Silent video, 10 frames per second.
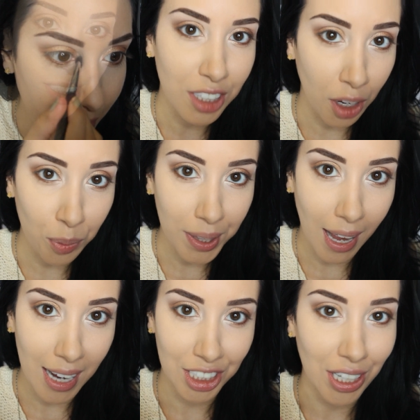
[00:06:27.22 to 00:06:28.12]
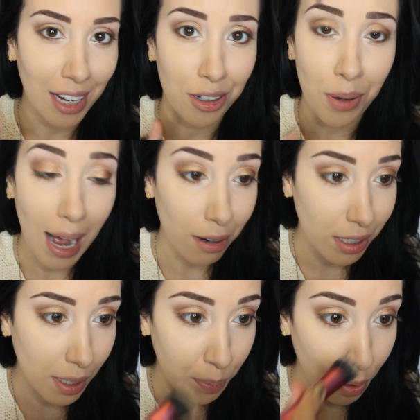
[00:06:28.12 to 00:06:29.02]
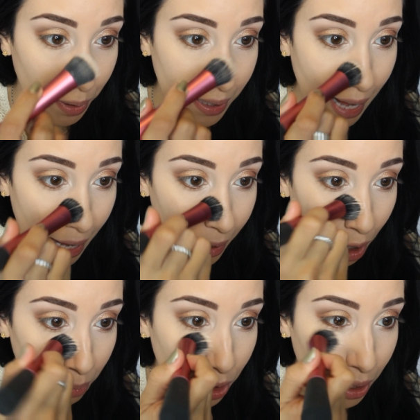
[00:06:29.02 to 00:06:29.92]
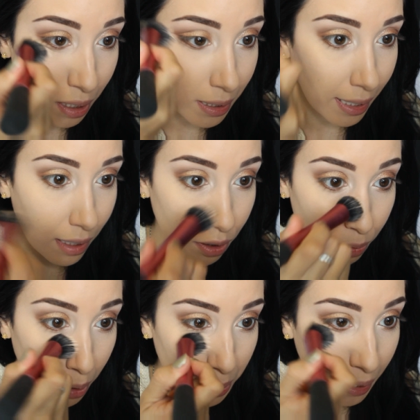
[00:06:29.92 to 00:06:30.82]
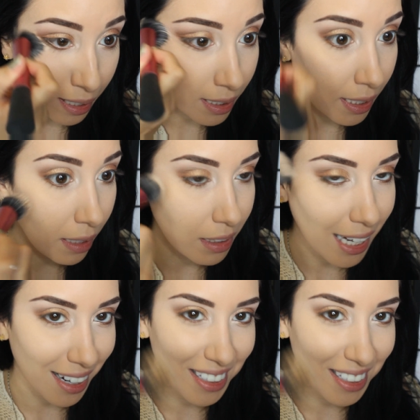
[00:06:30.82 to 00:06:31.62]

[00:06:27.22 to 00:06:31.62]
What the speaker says: Done with the eyeshadow. How simple was that? Now I'm just going to take this Real Techniques.